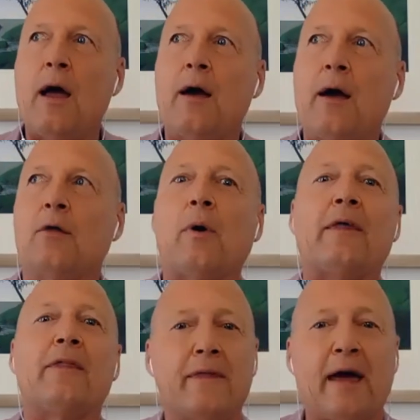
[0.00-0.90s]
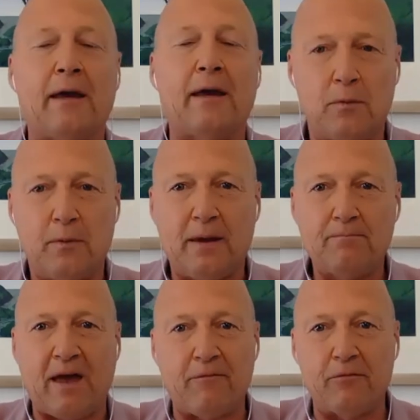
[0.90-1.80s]
the way that they
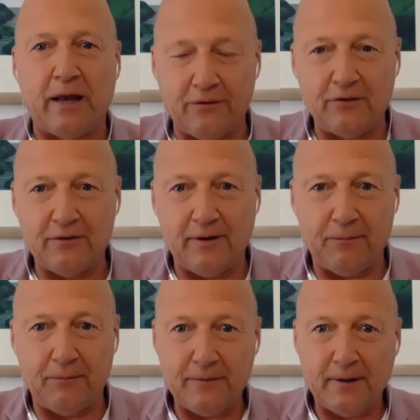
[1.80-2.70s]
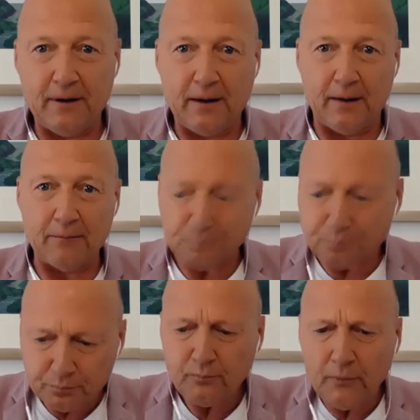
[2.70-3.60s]
have relationships
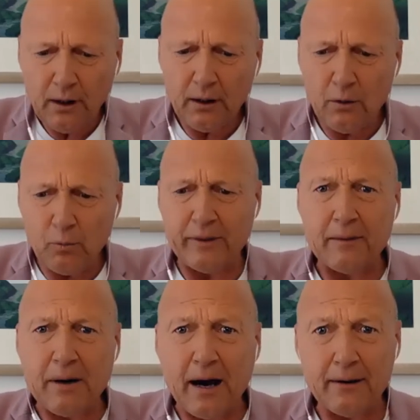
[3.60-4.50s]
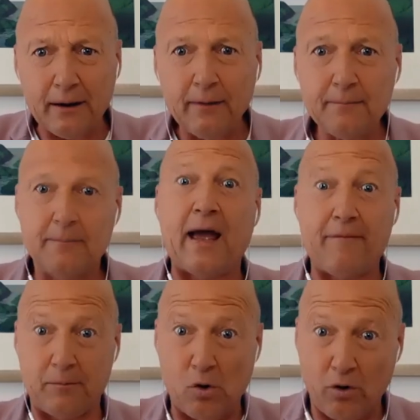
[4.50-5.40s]
with their partner,
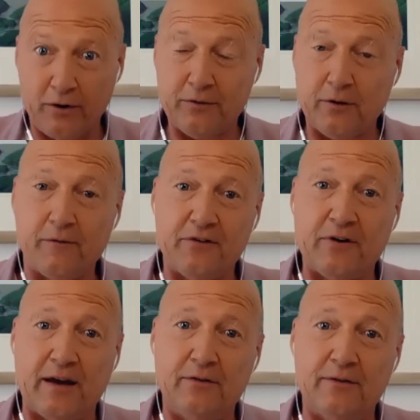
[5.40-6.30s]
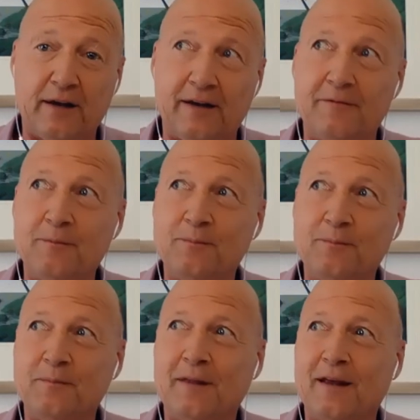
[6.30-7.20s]
having more honest conversations and
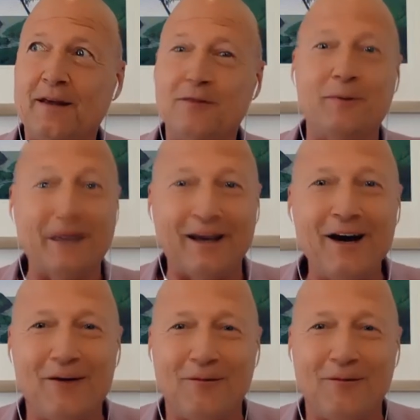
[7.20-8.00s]
speaking up,